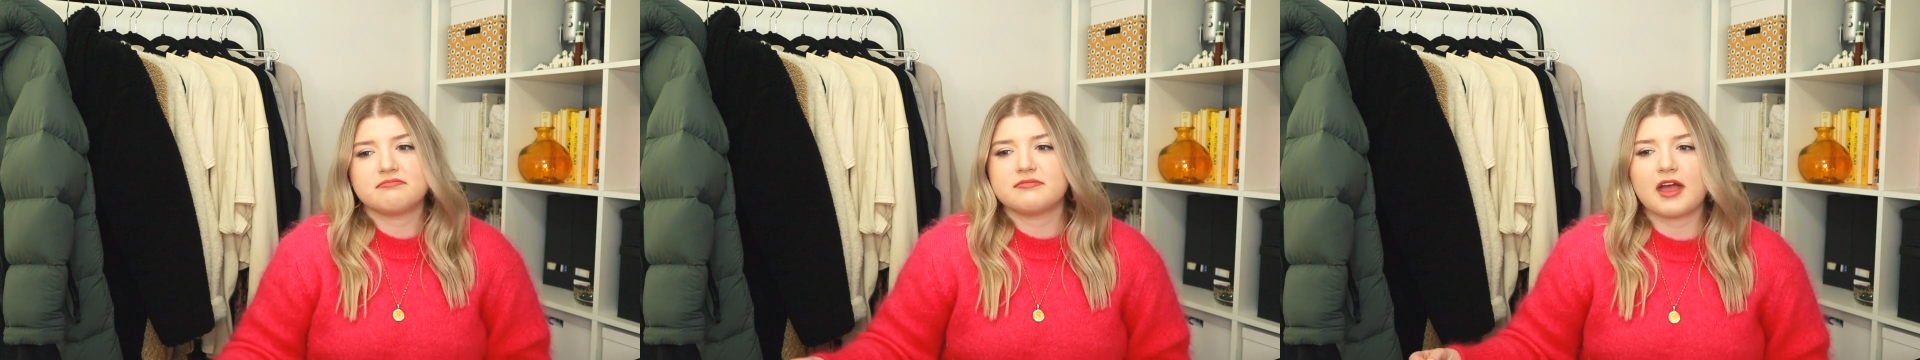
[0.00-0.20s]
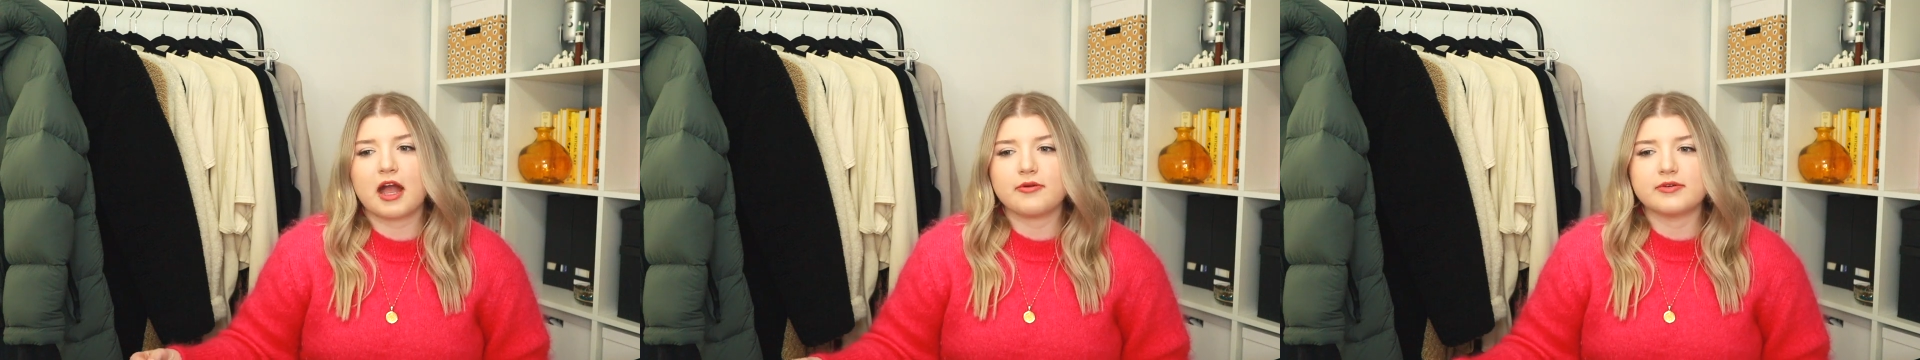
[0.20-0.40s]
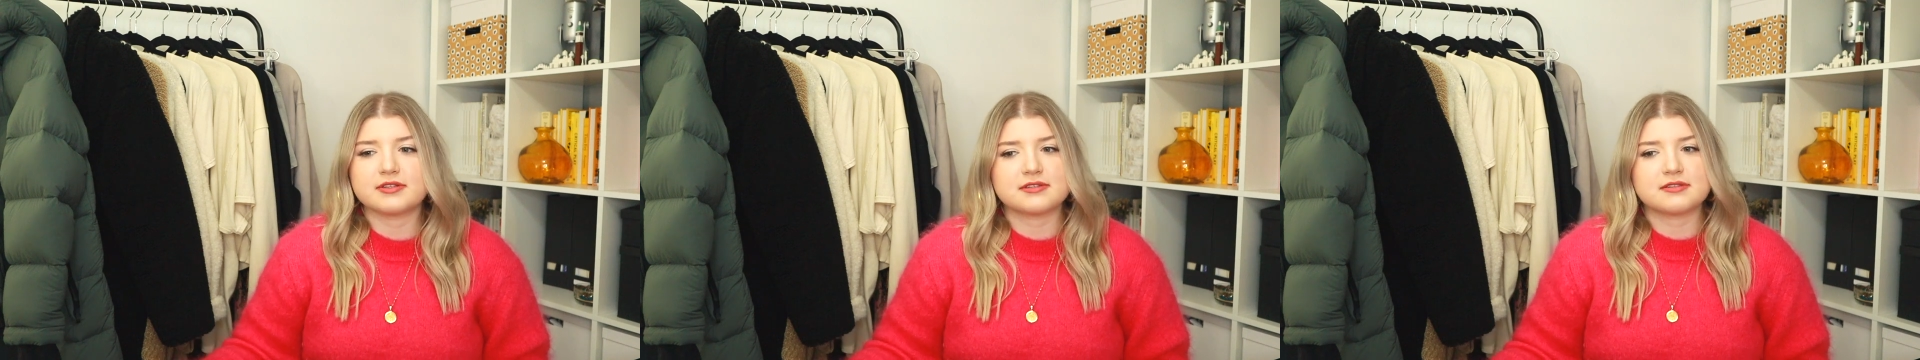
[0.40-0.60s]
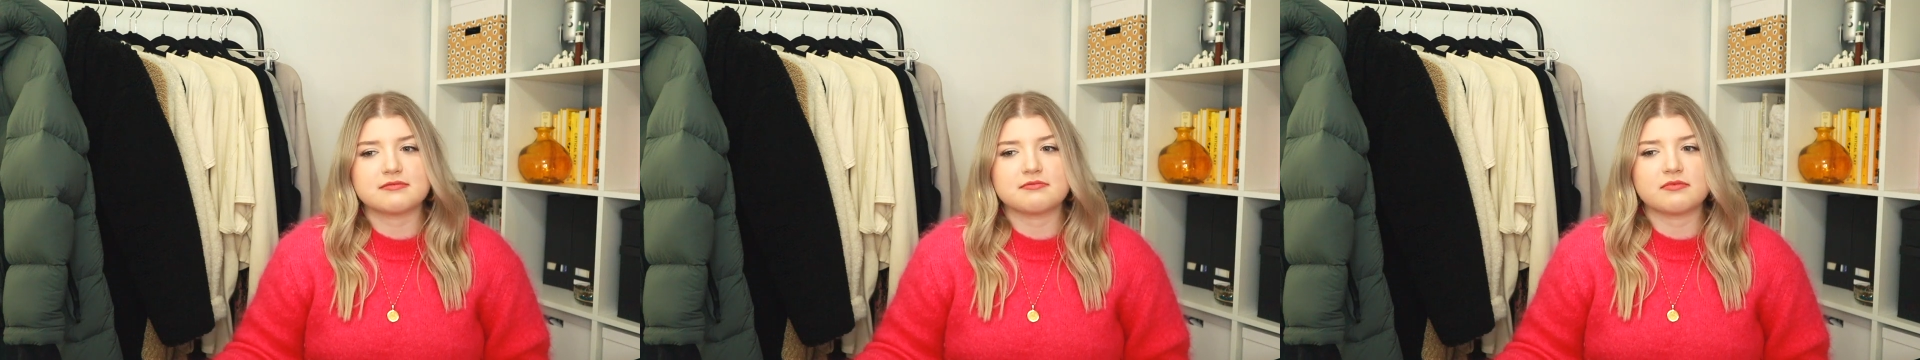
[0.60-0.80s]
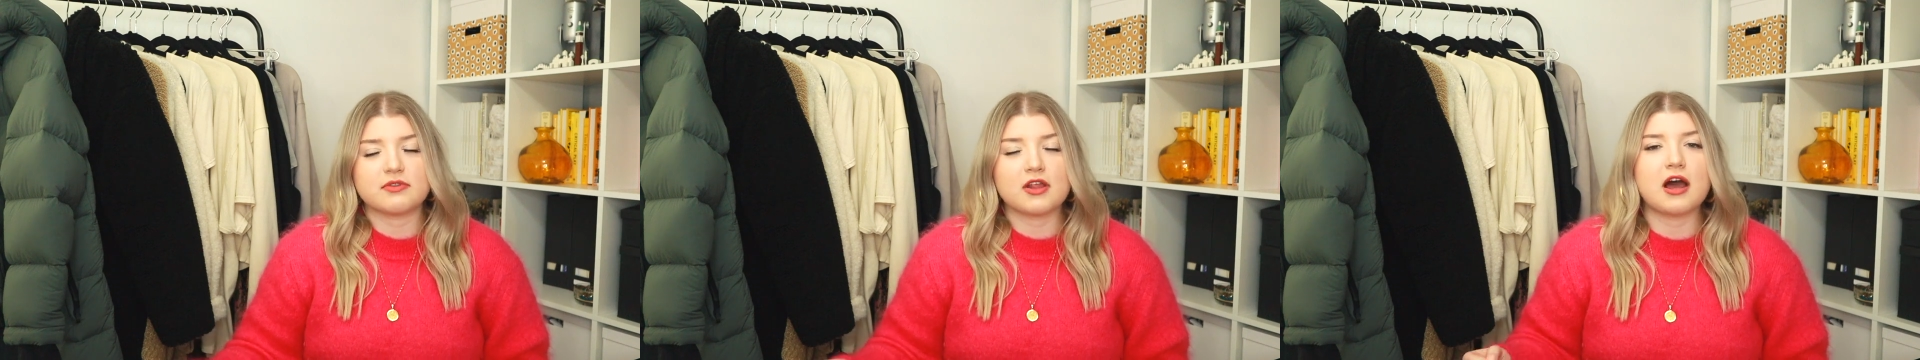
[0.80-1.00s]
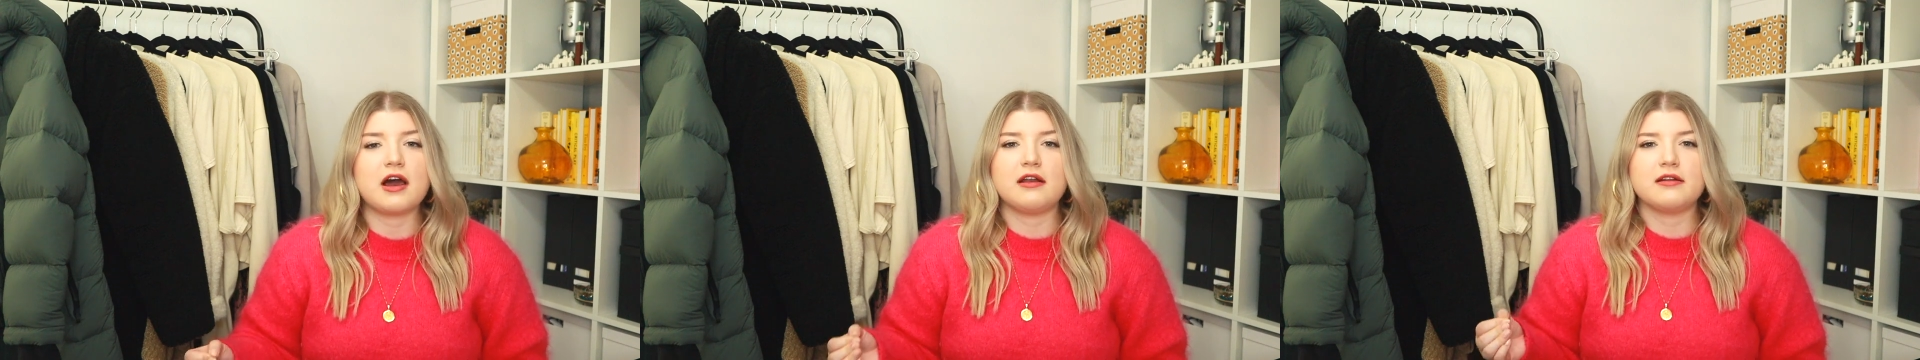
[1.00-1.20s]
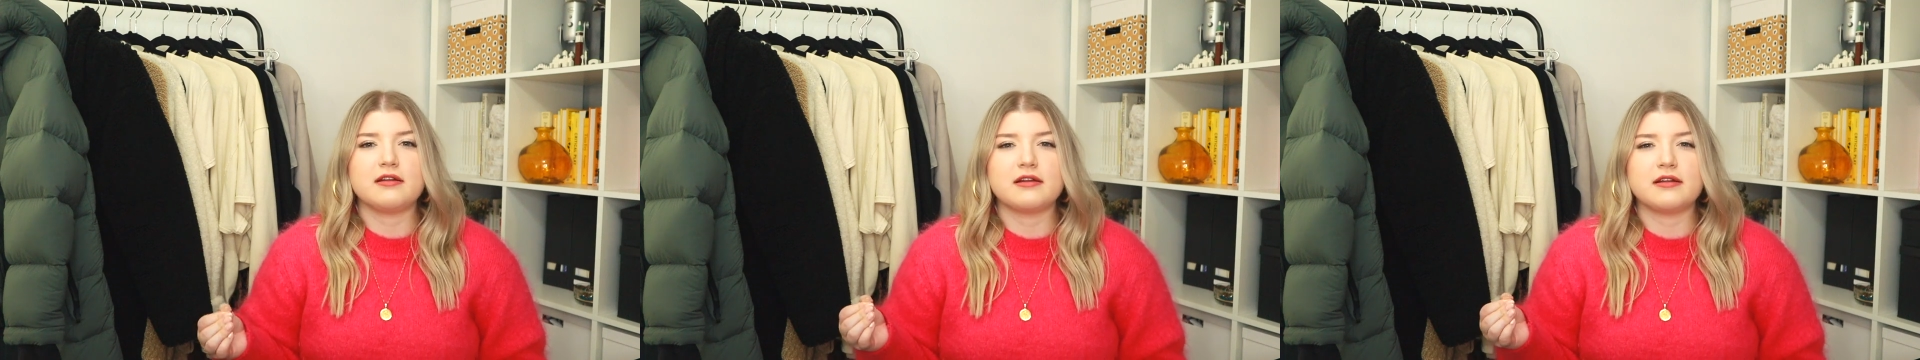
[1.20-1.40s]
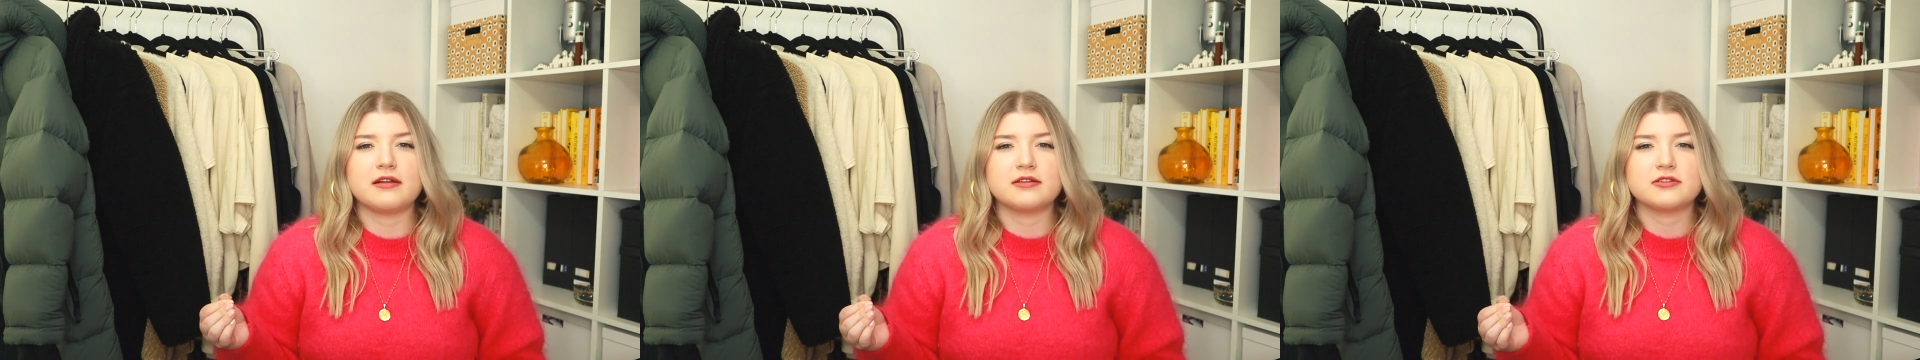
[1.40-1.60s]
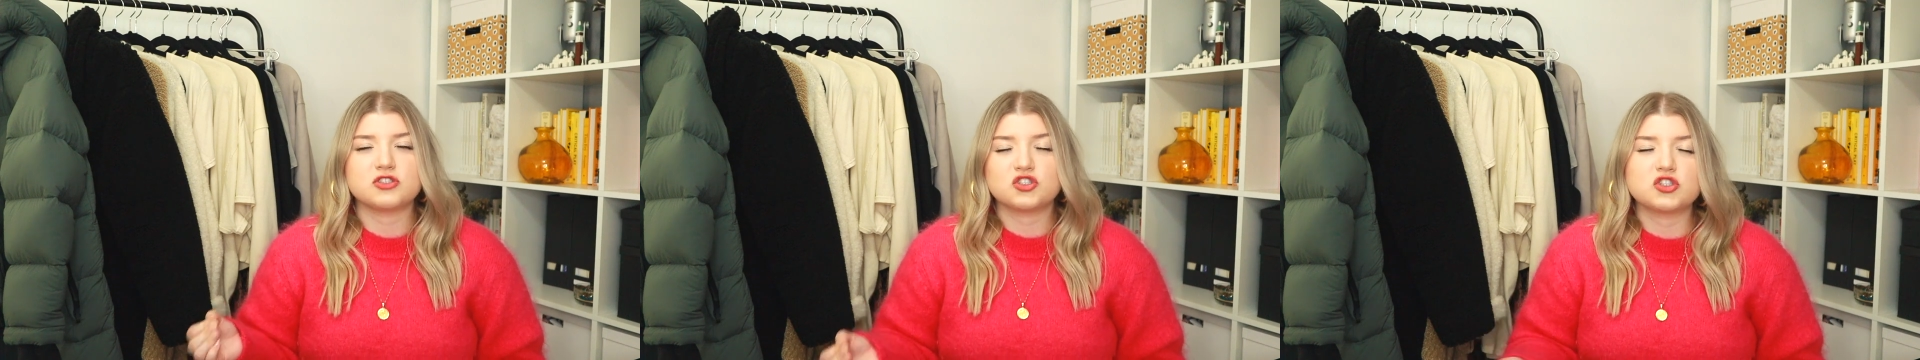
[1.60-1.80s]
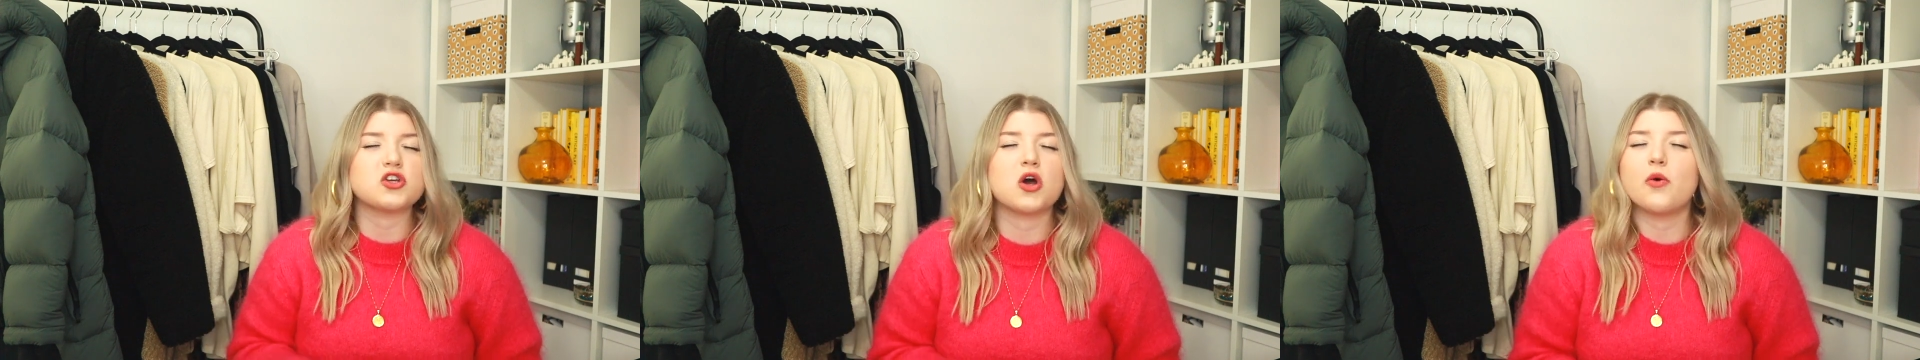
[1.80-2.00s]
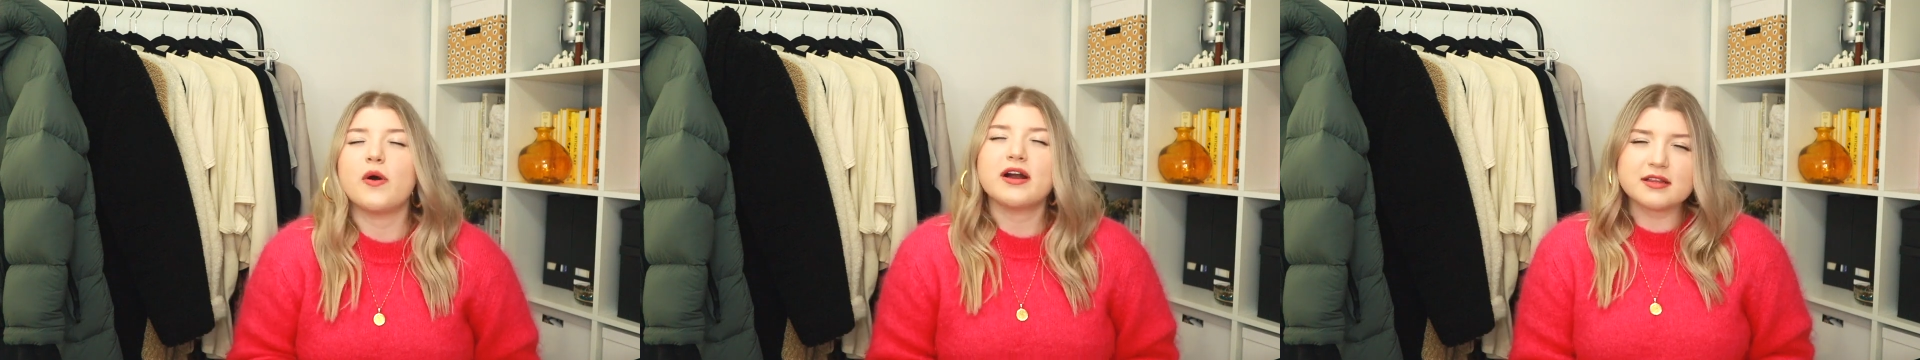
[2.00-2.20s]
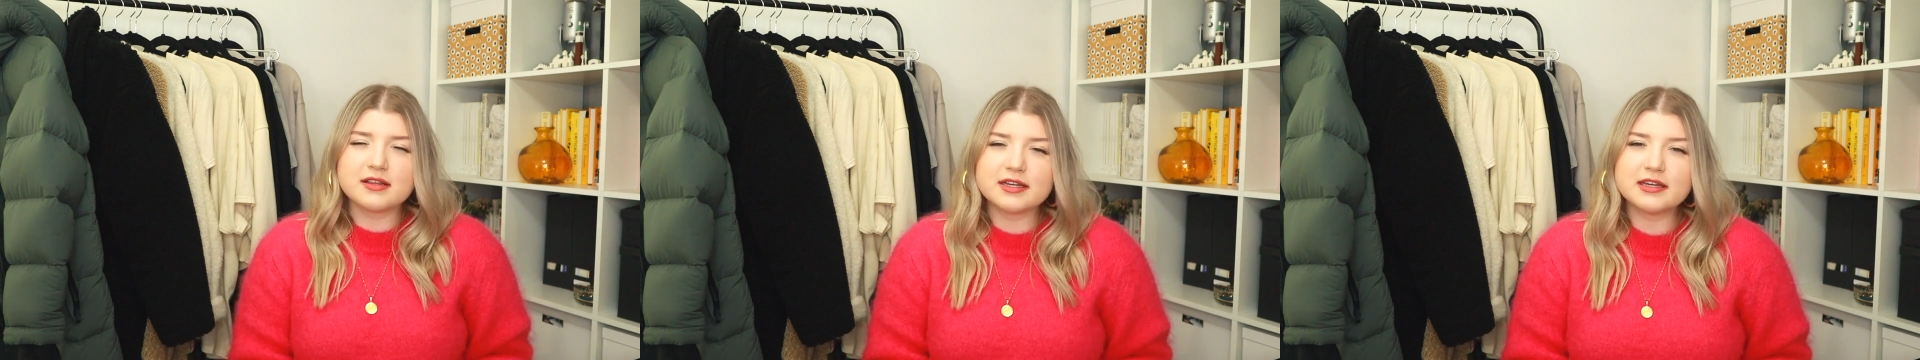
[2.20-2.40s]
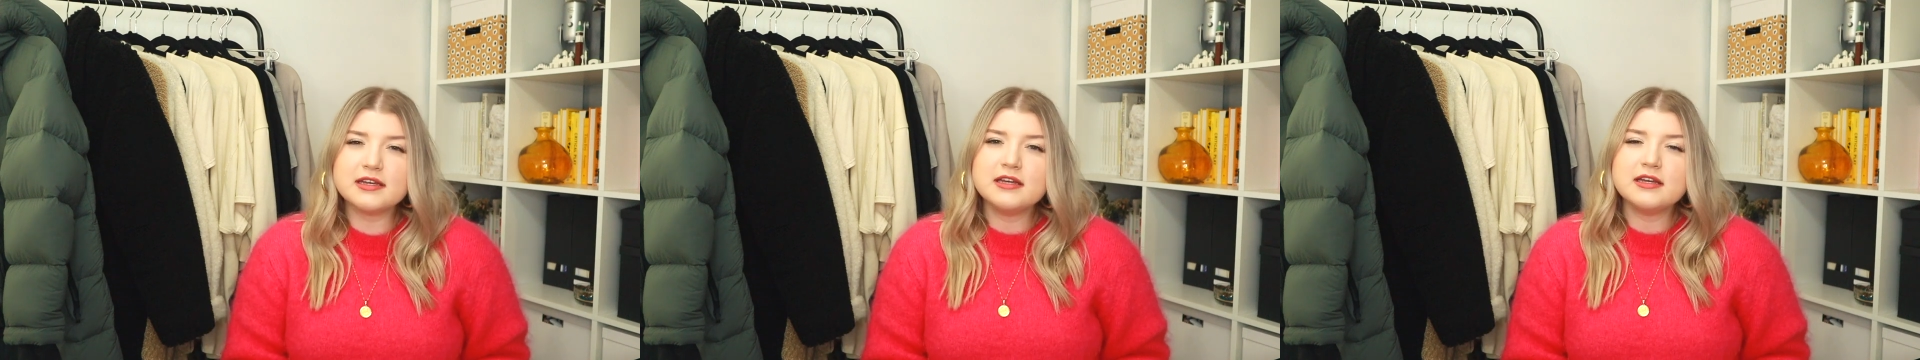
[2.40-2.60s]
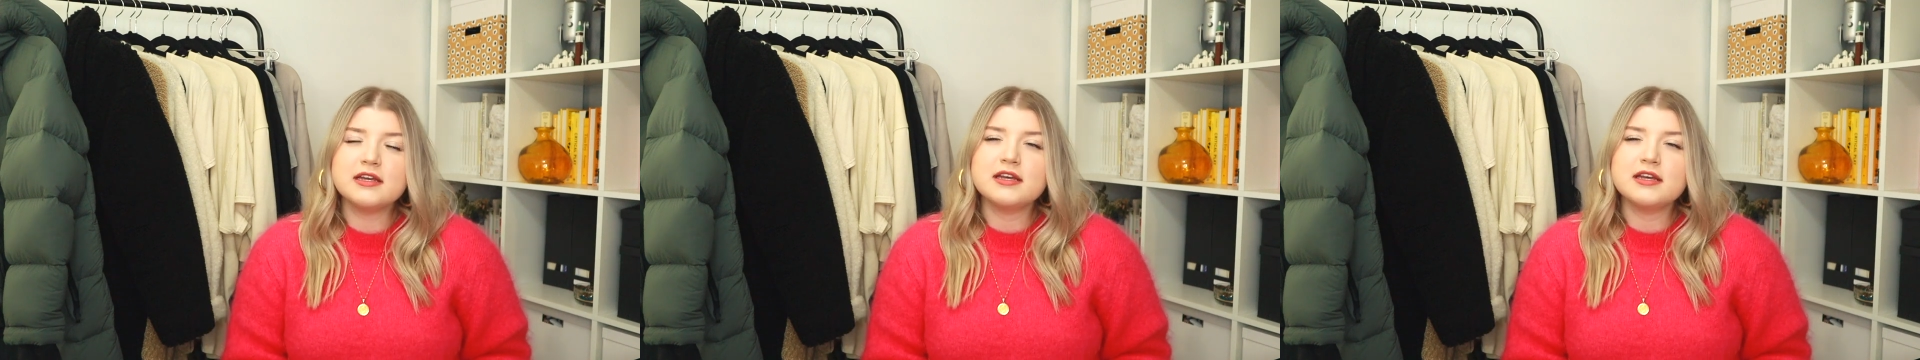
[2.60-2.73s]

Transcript: that was not so ugly.